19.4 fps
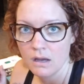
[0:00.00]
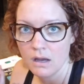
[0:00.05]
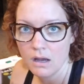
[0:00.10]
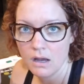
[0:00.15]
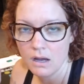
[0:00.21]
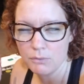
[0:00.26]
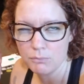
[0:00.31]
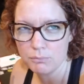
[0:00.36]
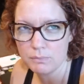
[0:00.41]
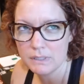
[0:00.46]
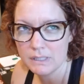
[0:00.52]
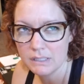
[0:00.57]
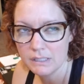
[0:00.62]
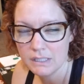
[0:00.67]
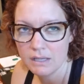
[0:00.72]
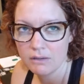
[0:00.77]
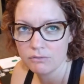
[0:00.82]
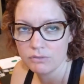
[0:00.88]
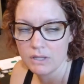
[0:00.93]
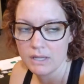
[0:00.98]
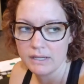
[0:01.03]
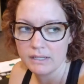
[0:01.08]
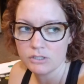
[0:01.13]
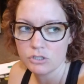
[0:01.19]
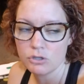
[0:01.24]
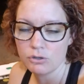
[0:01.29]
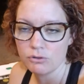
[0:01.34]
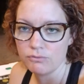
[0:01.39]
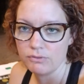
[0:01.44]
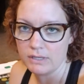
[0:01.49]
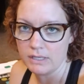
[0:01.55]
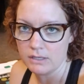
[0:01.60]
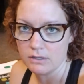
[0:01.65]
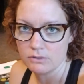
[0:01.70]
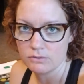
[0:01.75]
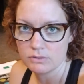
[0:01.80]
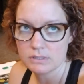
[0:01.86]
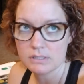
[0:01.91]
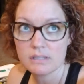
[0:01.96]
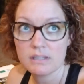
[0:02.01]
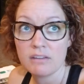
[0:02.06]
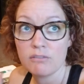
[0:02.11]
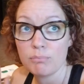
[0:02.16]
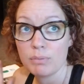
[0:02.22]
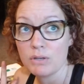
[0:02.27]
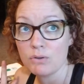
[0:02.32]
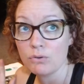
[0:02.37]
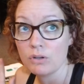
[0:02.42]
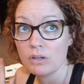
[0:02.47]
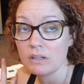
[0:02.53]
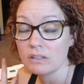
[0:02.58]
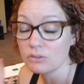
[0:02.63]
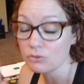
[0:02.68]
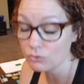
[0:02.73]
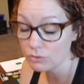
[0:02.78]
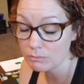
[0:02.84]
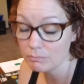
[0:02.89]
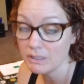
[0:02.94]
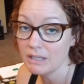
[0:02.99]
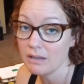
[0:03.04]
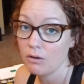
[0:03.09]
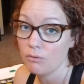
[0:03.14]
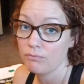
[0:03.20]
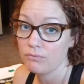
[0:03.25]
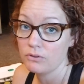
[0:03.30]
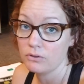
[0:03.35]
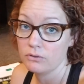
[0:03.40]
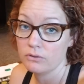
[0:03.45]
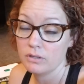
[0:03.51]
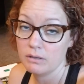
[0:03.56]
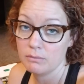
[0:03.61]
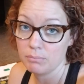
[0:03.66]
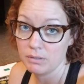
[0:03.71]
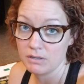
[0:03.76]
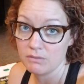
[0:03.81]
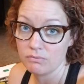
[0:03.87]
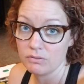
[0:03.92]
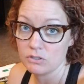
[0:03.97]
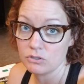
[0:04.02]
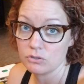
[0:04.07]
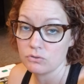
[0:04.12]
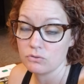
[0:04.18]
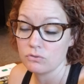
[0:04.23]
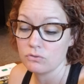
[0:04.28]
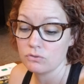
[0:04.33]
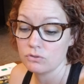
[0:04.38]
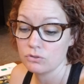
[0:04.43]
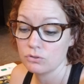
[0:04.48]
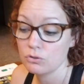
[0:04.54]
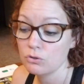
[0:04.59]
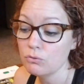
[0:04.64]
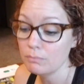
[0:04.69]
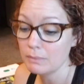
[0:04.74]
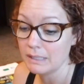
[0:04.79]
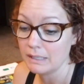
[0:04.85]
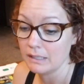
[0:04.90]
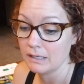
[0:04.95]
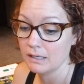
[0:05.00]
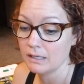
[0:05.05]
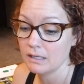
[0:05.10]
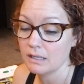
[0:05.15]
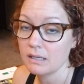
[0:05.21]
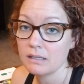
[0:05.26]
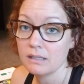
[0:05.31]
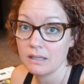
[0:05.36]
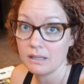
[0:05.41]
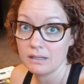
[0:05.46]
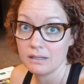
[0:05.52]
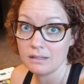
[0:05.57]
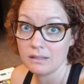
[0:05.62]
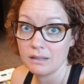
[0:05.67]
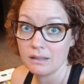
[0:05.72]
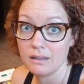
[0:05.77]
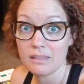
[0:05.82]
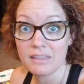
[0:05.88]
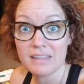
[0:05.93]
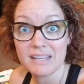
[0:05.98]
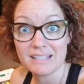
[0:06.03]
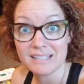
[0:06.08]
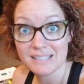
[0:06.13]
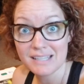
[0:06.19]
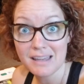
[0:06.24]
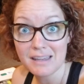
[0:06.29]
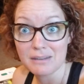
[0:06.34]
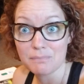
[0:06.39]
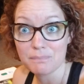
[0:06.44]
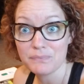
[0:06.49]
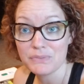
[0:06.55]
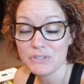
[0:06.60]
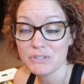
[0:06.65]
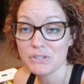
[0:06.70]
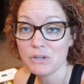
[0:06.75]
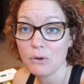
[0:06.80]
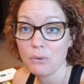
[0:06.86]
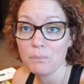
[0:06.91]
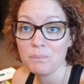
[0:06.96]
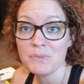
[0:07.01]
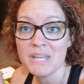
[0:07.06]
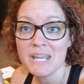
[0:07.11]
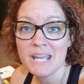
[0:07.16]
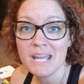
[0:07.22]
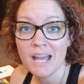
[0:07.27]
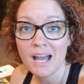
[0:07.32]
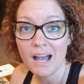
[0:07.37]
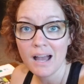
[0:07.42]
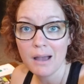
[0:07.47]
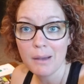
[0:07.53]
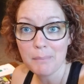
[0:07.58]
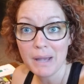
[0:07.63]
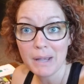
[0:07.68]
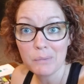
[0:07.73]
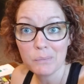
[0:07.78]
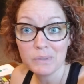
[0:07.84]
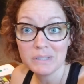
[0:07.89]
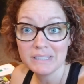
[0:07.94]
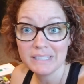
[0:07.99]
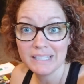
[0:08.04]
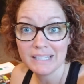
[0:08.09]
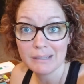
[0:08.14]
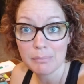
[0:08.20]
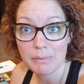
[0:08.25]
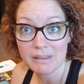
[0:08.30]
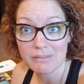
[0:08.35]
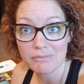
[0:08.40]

I really have liked her videos. They've been extremely helpful and beneficial to me in getting things done. So um, I will link my